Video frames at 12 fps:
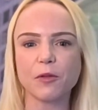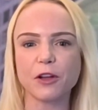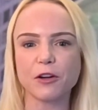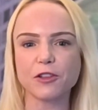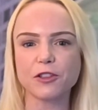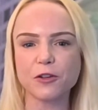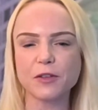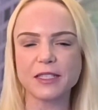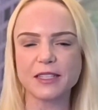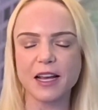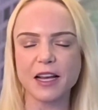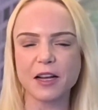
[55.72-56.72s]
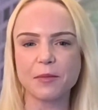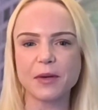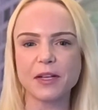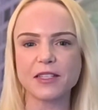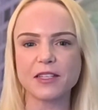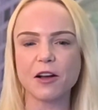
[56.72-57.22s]
there are certain
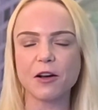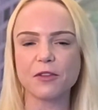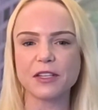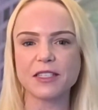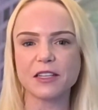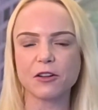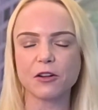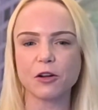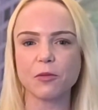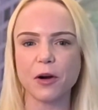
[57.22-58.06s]
segments of the cyclical